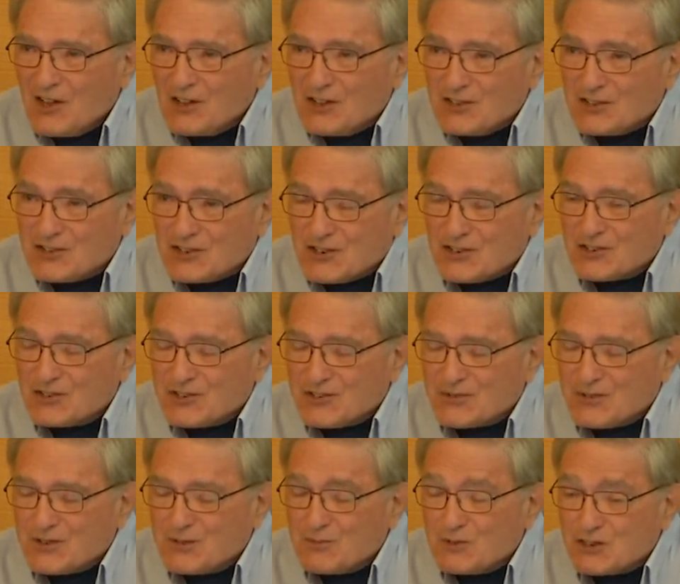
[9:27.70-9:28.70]
The
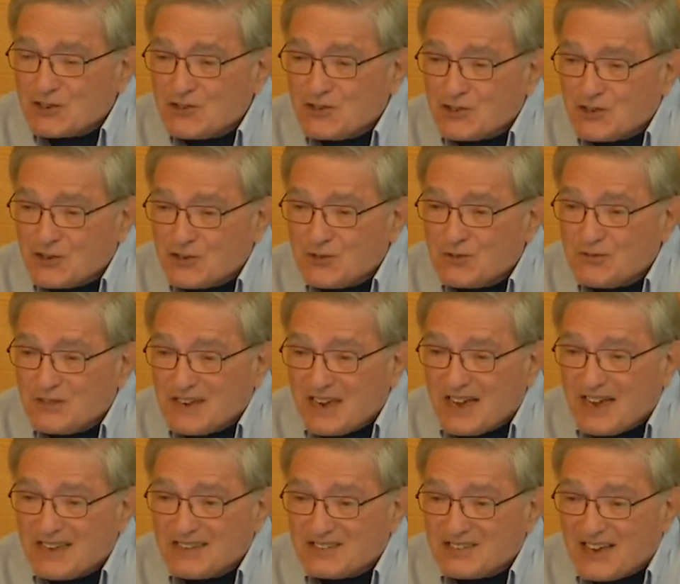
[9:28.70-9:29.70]
surgery was two
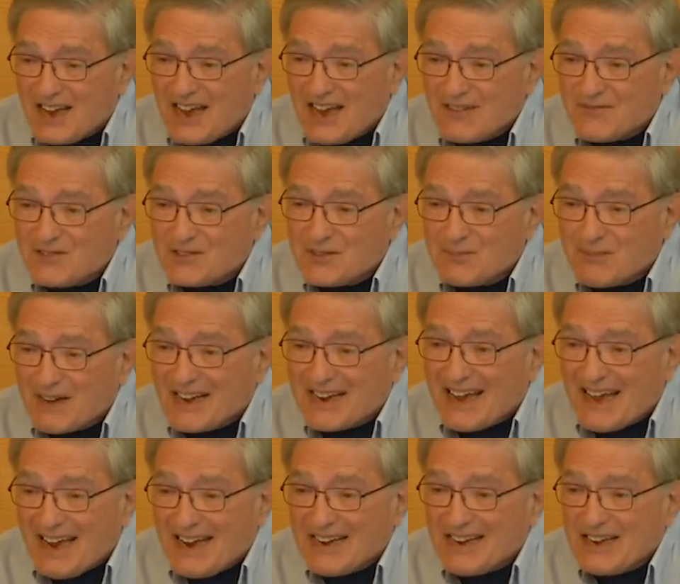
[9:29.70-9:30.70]
days after my
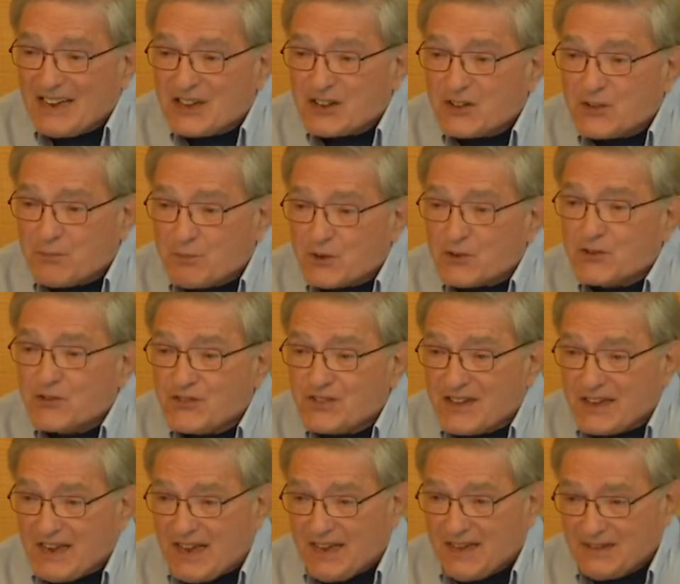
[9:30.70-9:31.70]
80th
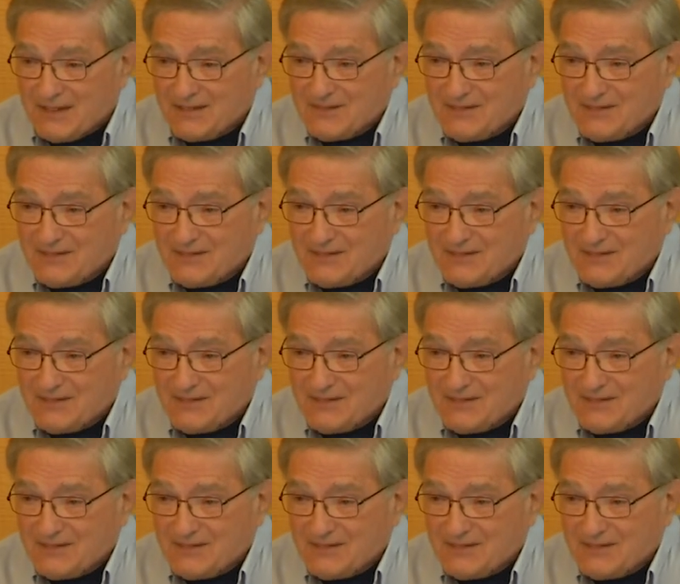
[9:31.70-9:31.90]
birthday.